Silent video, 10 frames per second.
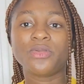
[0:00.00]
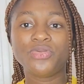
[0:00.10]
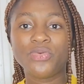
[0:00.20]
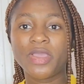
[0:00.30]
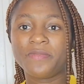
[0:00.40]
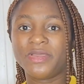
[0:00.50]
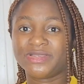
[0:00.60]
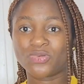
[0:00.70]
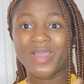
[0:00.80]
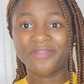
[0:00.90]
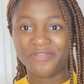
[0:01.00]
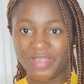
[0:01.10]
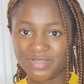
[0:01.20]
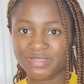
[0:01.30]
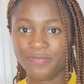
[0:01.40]
UAB is quite
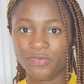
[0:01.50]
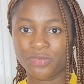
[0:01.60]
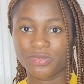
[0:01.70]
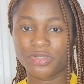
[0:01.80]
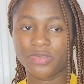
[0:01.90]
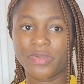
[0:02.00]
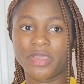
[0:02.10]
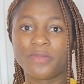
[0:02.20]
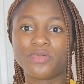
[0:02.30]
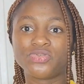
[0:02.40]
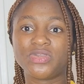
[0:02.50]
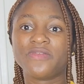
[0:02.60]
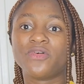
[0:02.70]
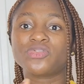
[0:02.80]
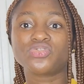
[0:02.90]
flexible. They were able to
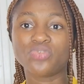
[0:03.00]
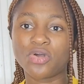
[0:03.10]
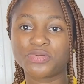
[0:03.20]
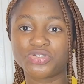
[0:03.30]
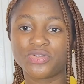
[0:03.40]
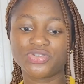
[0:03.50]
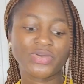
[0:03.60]
give us two options.